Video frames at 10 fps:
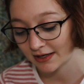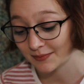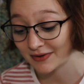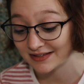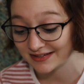
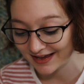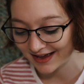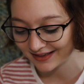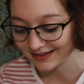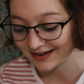It means he
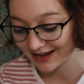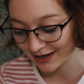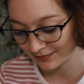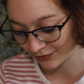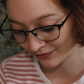had the
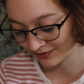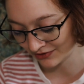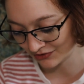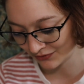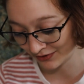name over
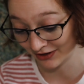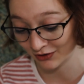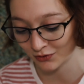the door in